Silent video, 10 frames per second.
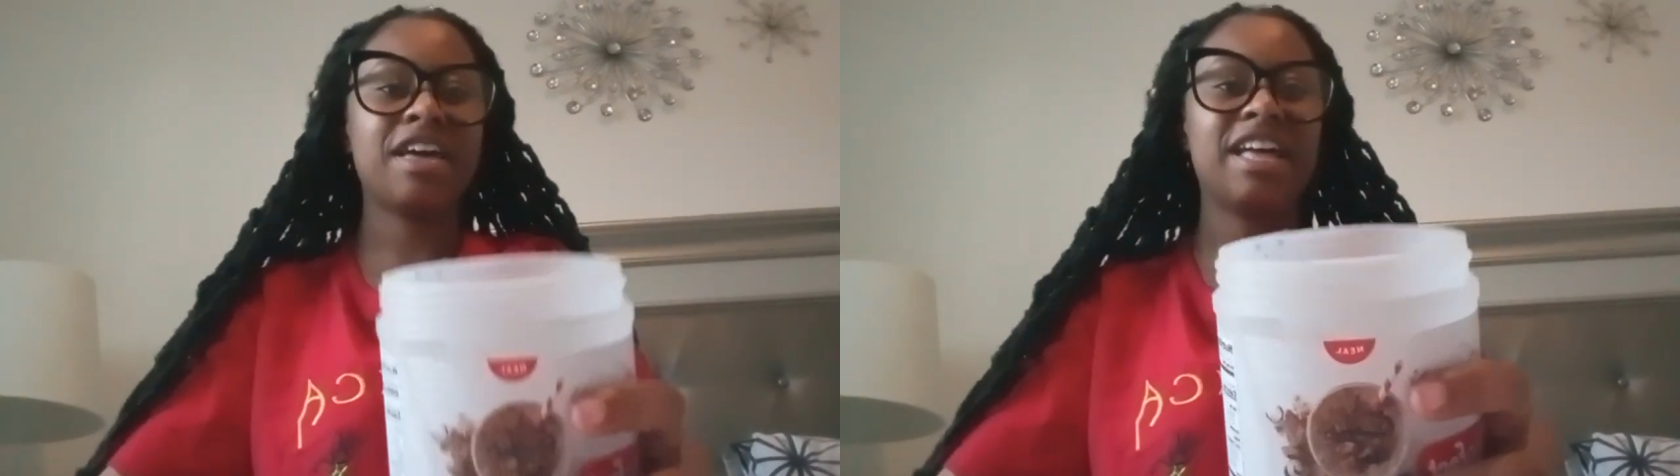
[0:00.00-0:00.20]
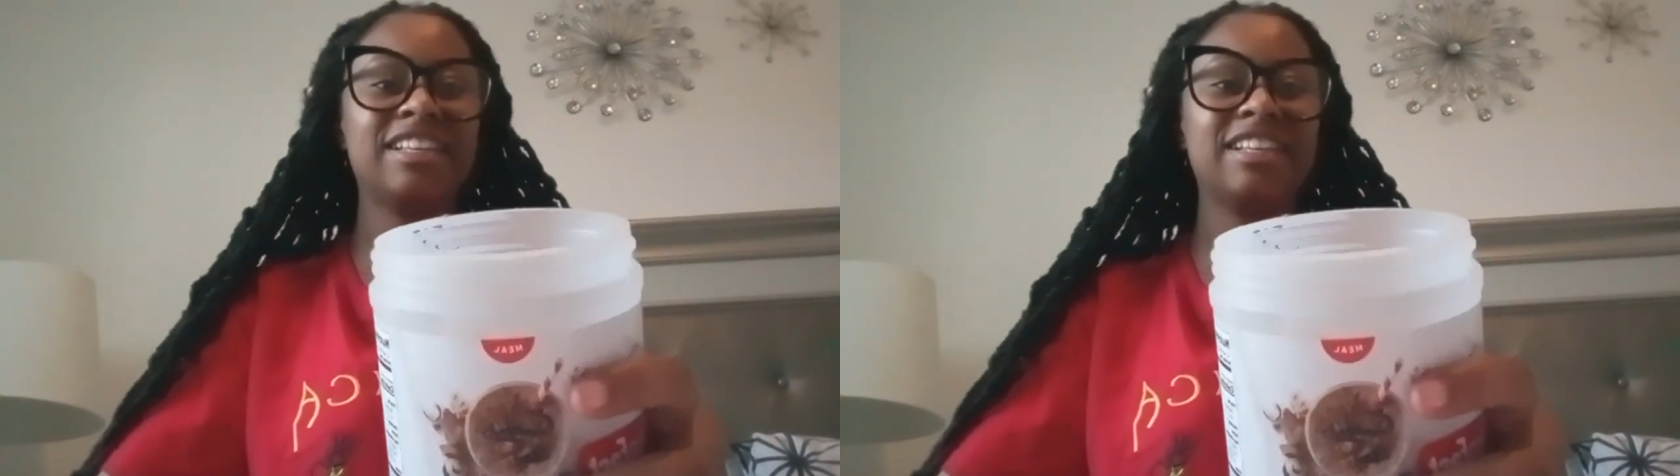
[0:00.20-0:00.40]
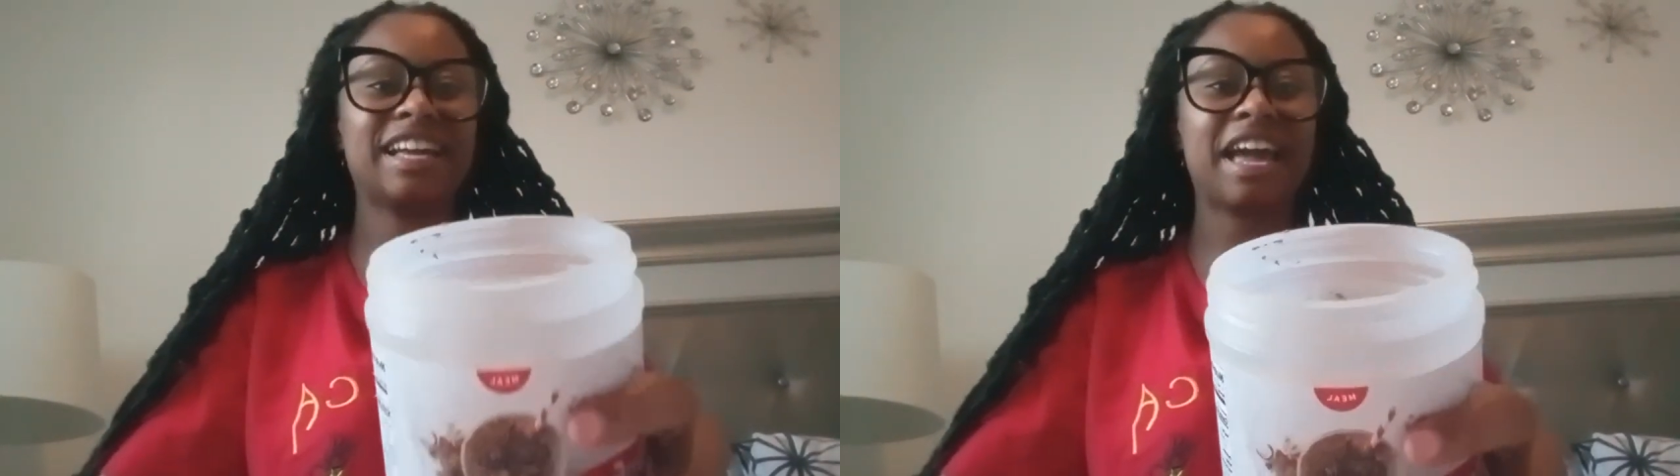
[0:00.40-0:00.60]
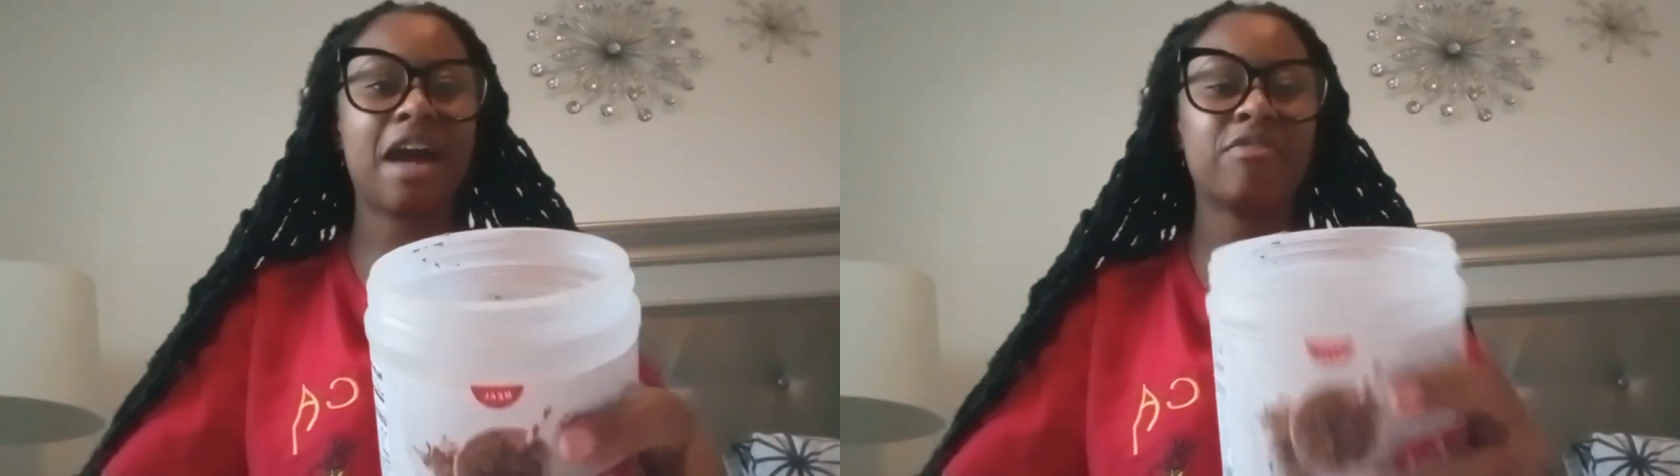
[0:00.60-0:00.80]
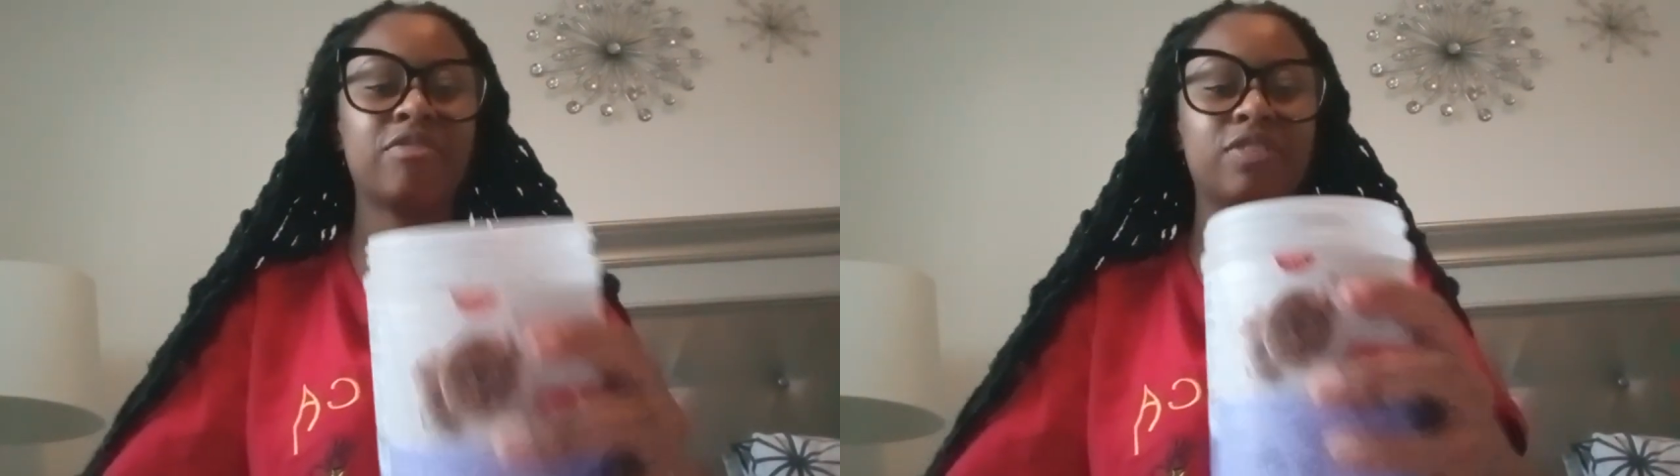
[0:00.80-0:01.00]
It looks like
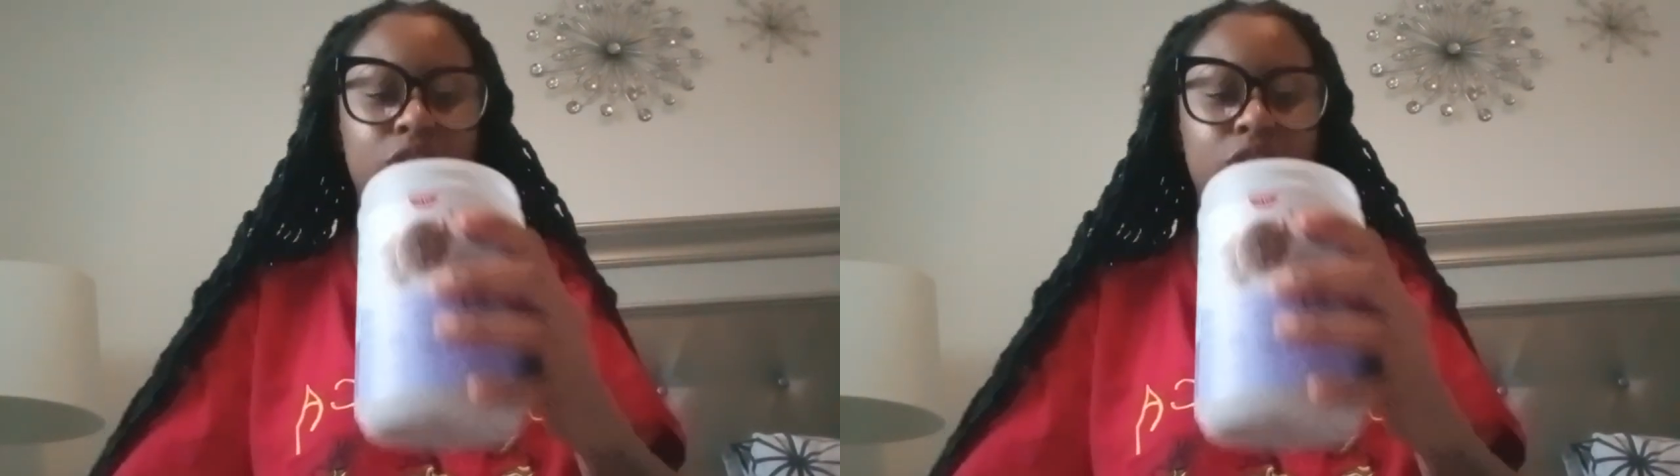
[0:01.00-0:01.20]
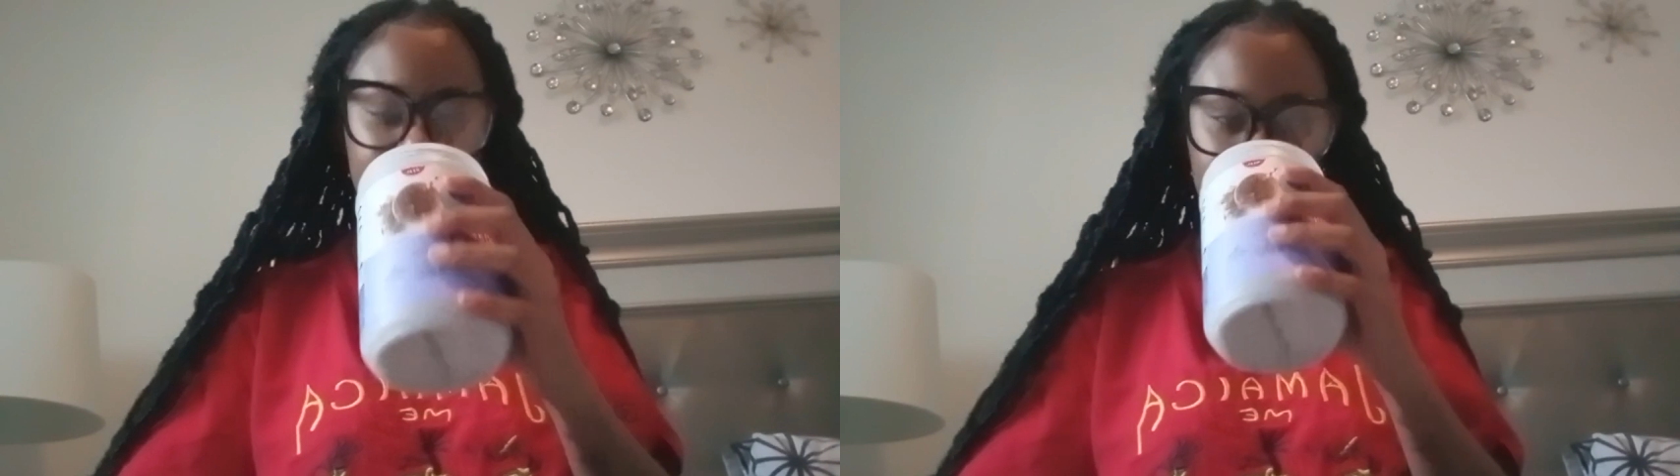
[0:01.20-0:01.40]
half of it's gone.